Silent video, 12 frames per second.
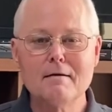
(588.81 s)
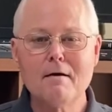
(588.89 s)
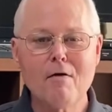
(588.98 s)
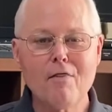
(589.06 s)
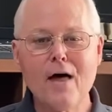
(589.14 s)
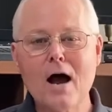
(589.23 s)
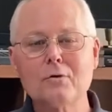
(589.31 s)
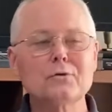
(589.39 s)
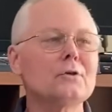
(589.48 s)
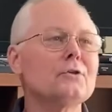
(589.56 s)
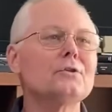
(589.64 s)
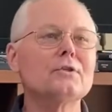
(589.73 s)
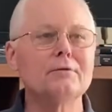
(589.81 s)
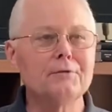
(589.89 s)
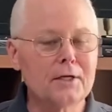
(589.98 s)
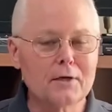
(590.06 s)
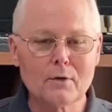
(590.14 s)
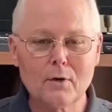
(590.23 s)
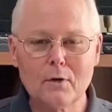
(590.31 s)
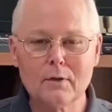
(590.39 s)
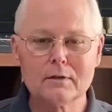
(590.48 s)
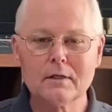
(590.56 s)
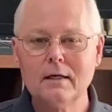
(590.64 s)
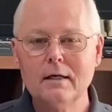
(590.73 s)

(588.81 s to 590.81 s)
thousands of year old